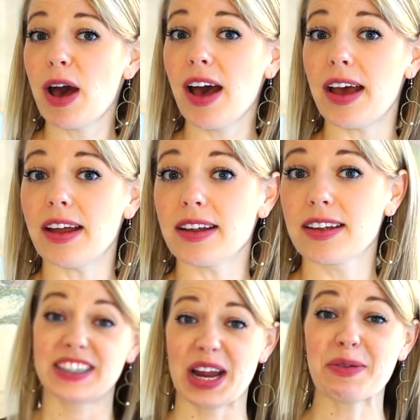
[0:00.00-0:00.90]
pie.
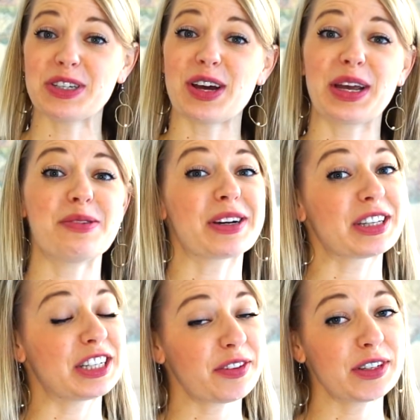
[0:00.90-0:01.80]
Today we're talking about
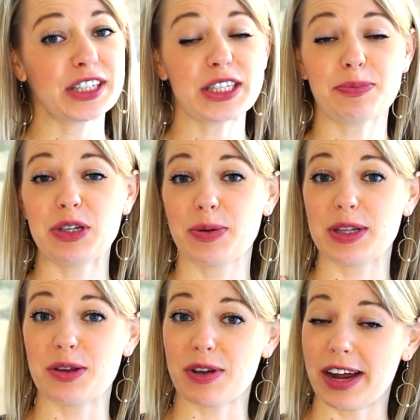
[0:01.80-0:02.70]
the differences between
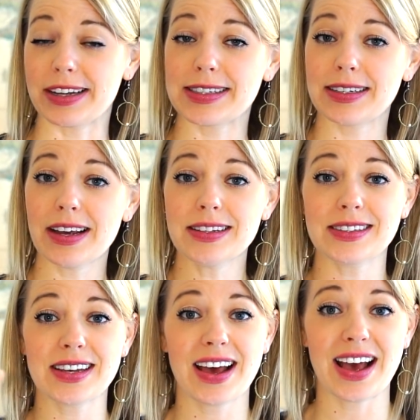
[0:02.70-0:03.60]
the United
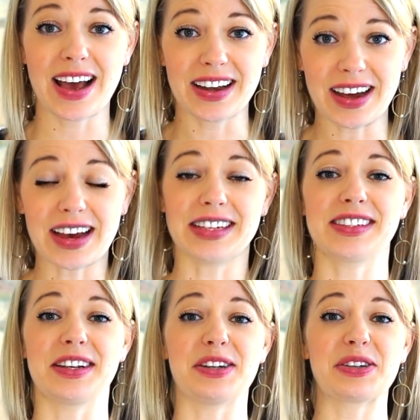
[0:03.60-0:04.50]
States and
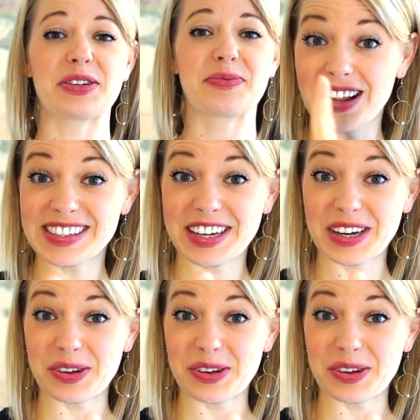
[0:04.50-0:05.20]
Iceland. Let's get